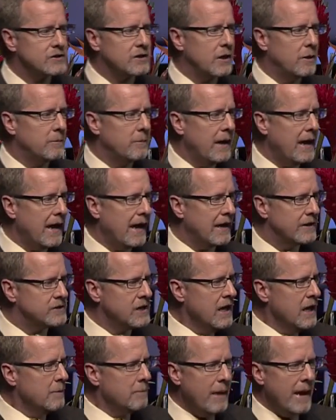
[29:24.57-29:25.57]
commands,
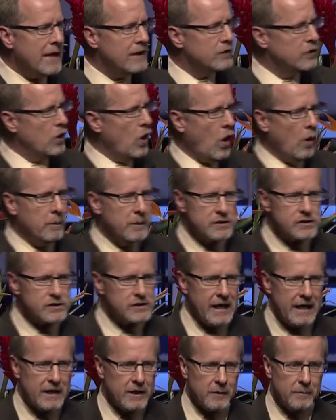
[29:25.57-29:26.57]
make no
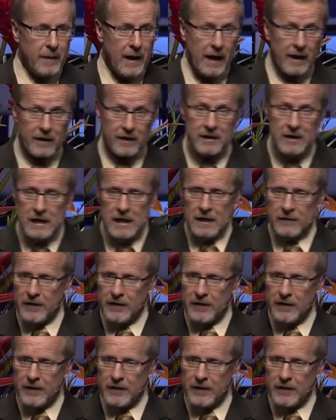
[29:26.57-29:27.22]
mistake about it,